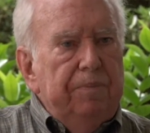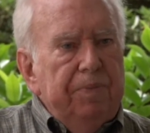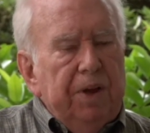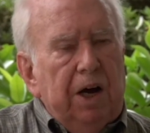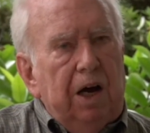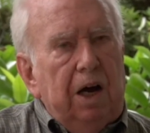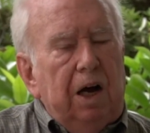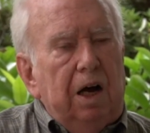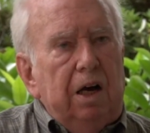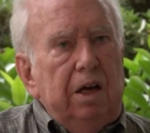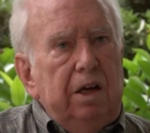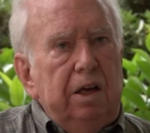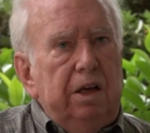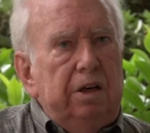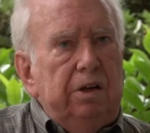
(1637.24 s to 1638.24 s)

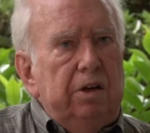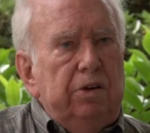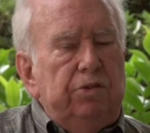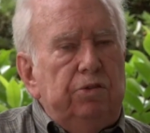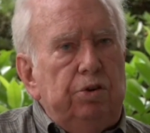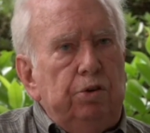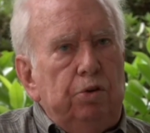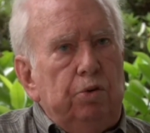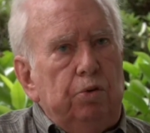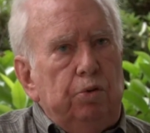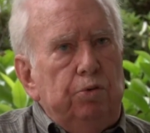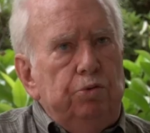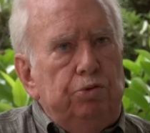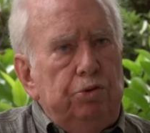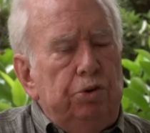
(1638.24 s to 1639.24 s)
To
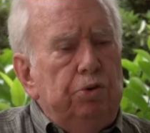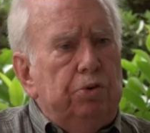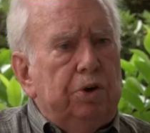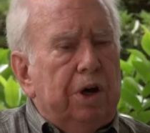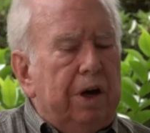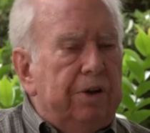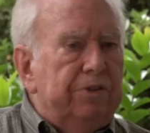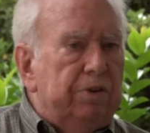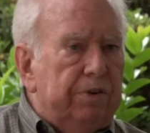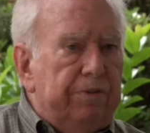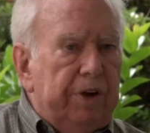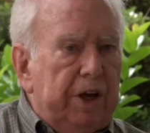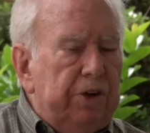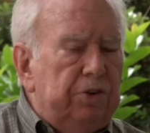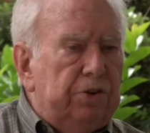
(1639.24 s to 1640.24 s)
do
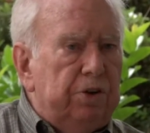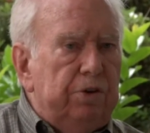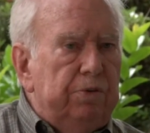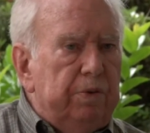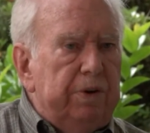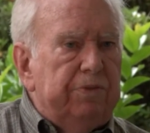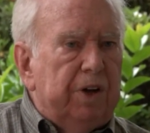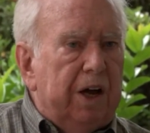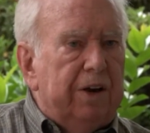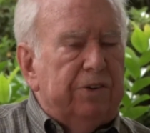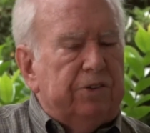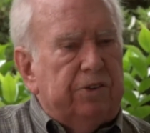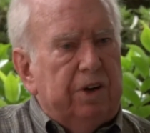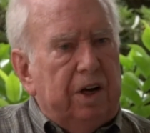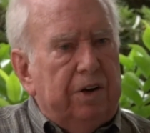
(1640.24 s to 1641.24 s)
conservation, we've got to
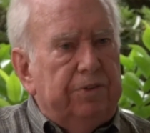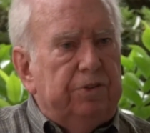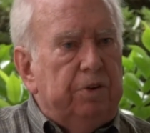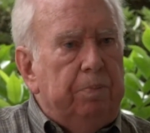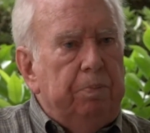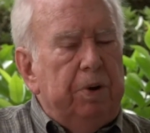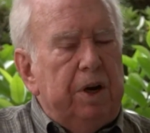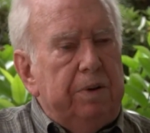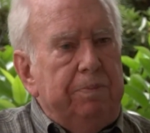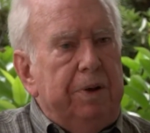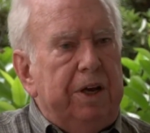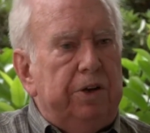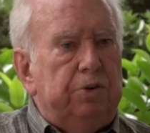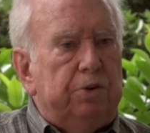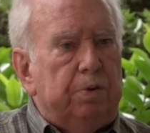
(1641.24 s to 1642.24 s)
solve some pretty
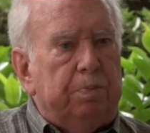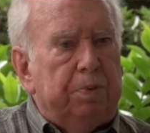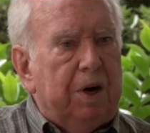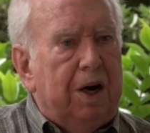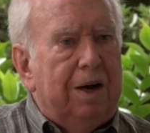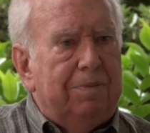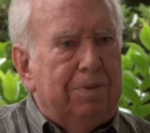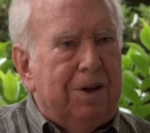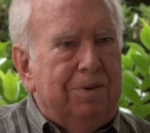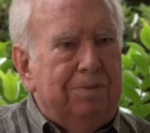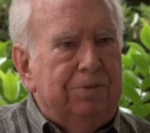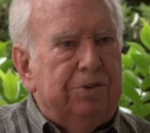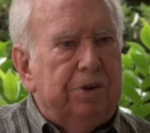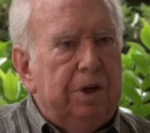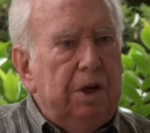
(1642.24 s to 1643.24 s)
major
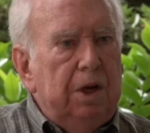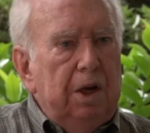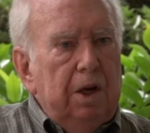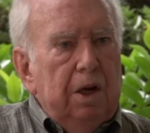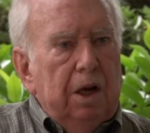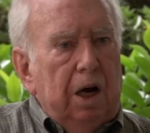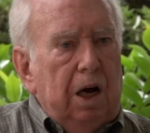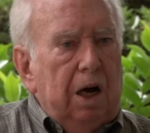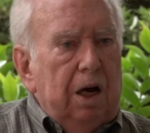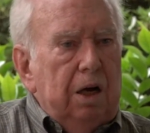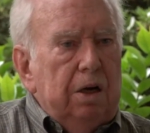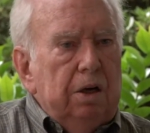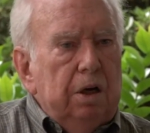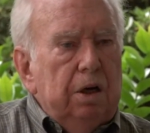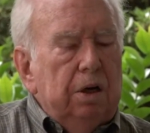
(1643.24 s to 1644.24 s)
problems.
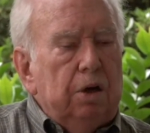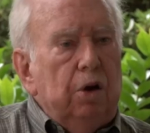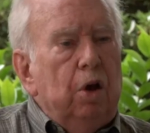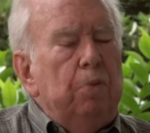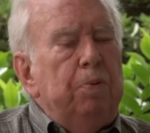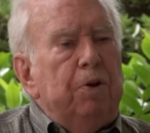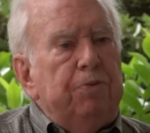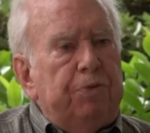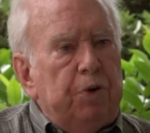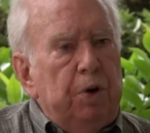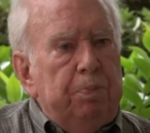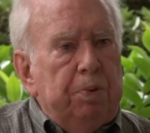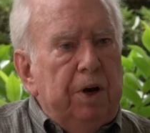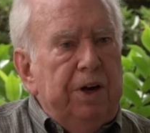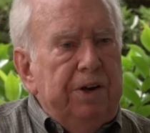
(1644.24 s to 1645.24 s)
Global
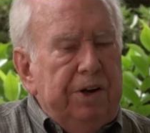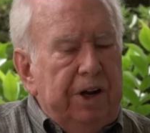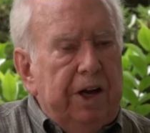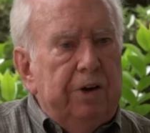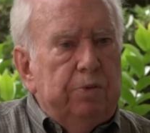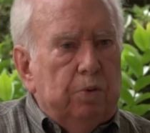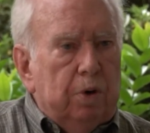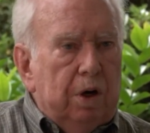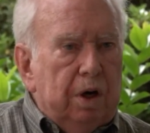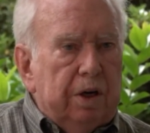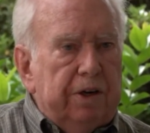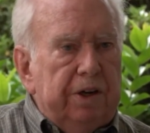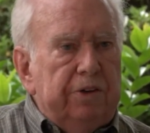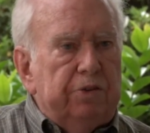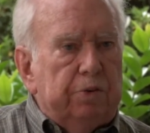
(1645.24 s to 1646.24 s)
Footprint
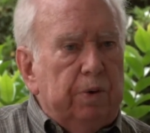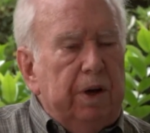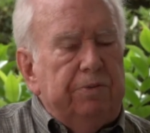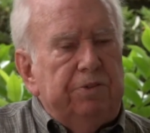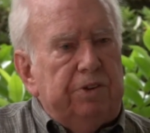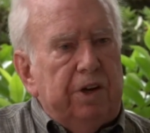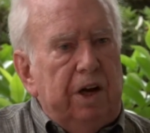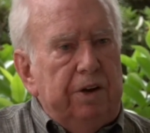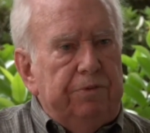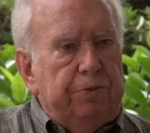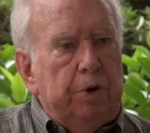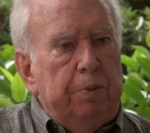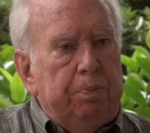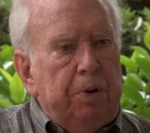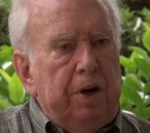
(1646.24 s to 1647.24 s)
Network, its website
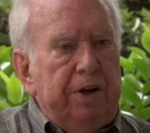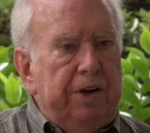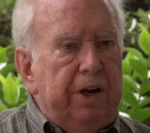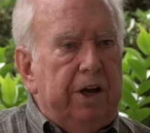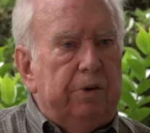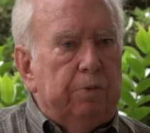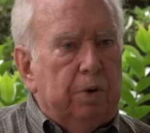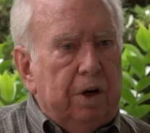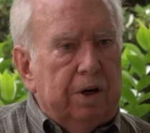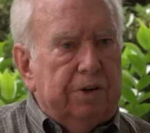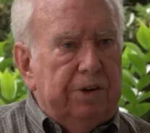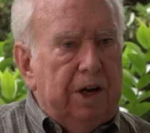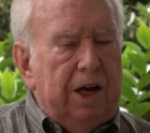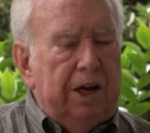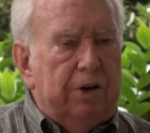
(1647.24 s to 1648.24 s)

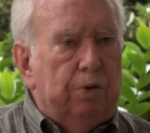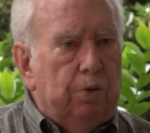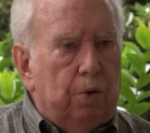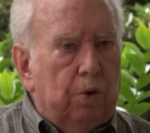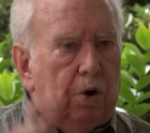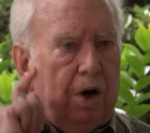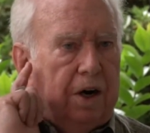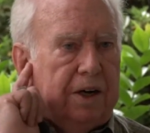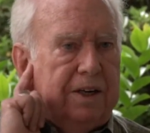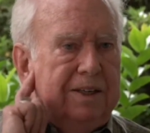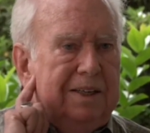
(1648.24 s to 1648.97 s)
footprintnetwork.org,